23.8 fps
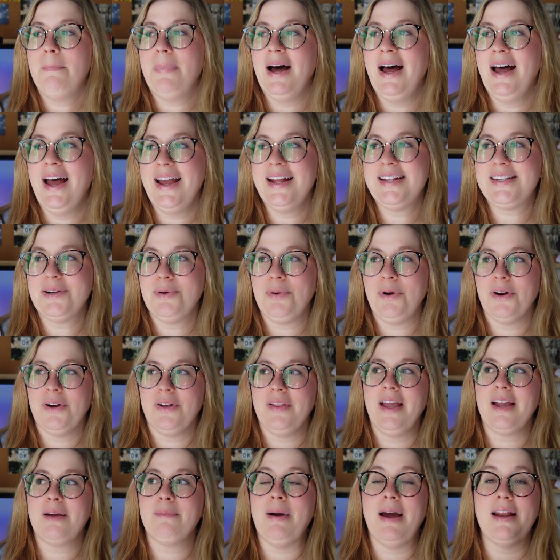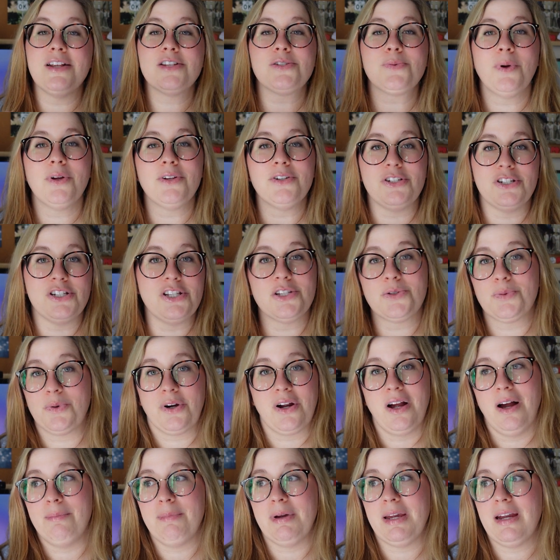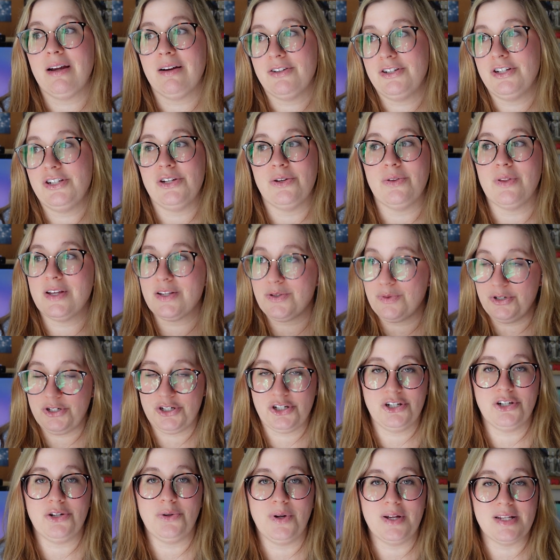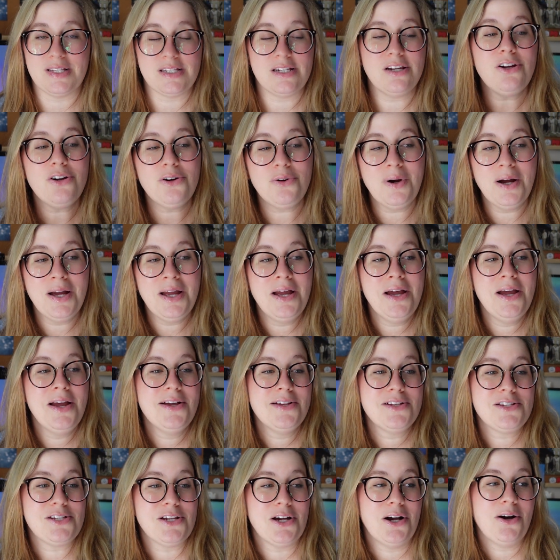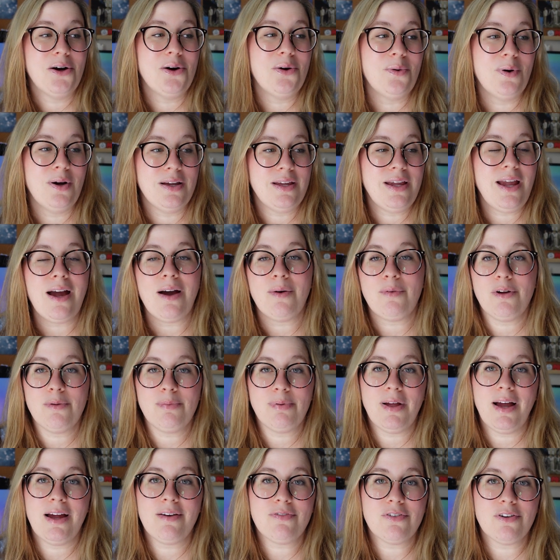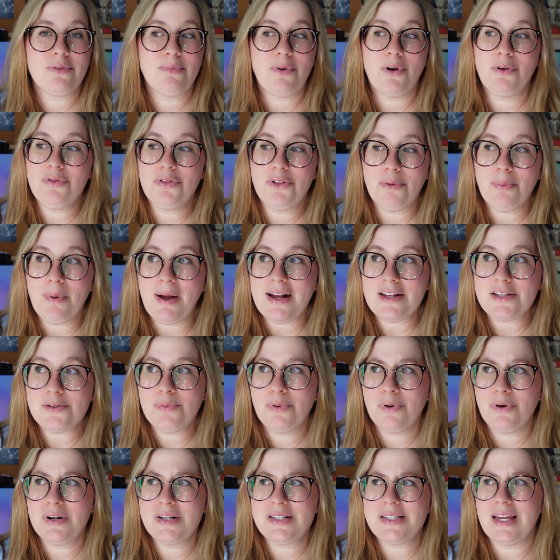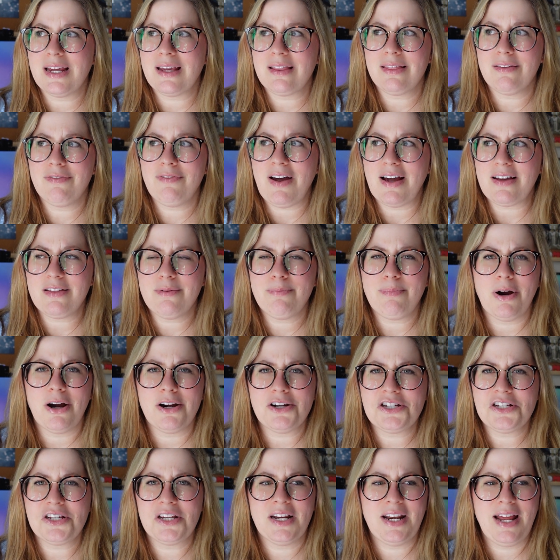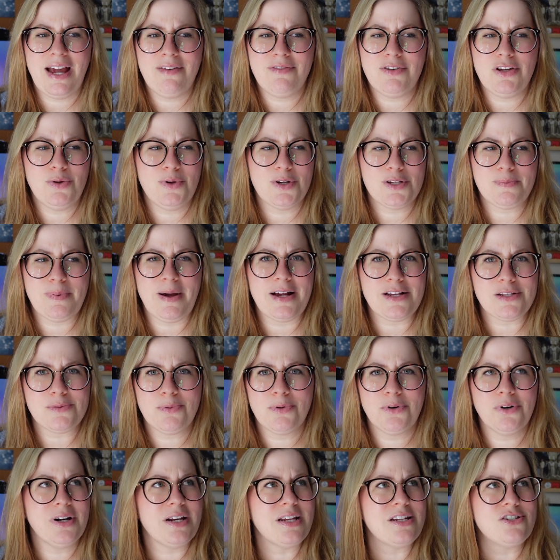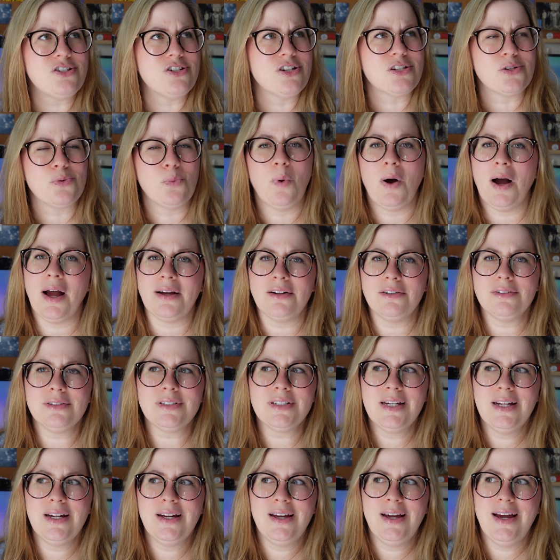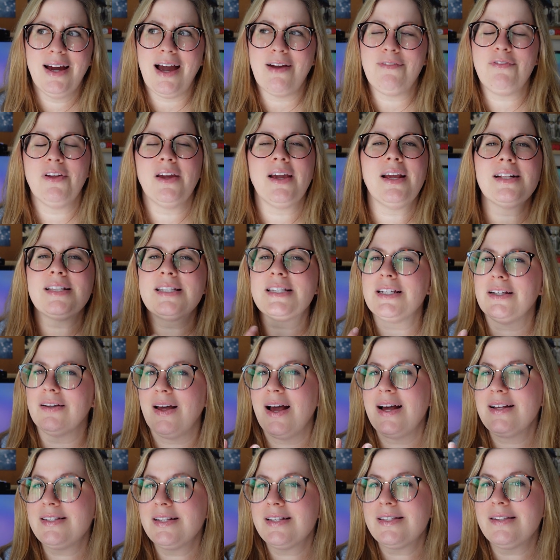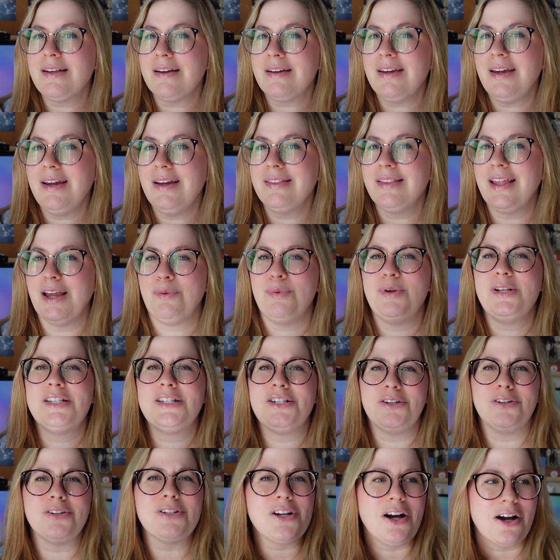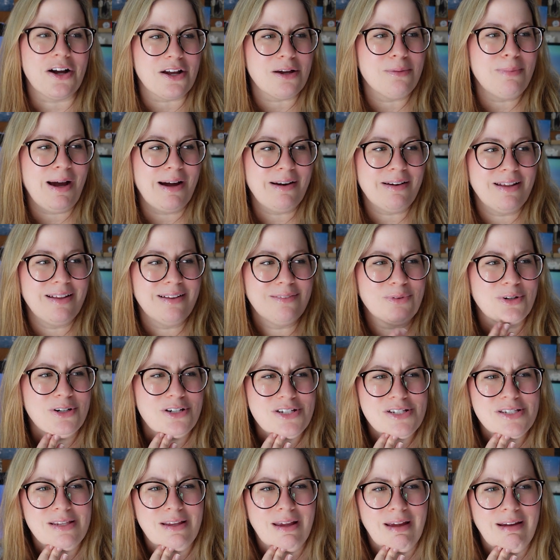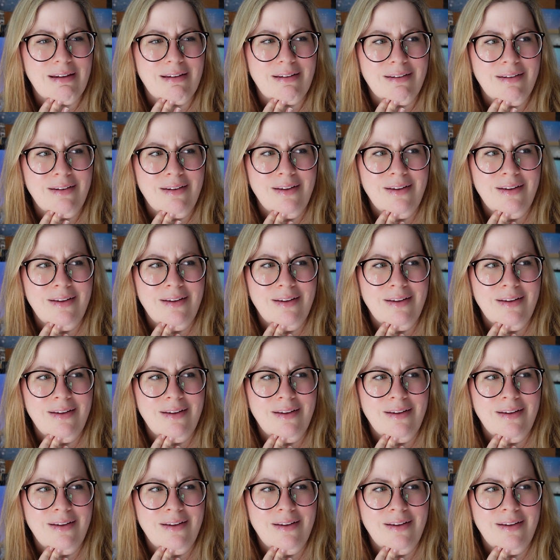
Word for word: But we were like, might as well, since we're coming here to do this, we should do his too. So, yeah, we applied for both their passports. Like, the fact that Barish is going to have a US passport is just wild. I feel like it still hasn't sunk in. Like, we still talk about it. We're just like,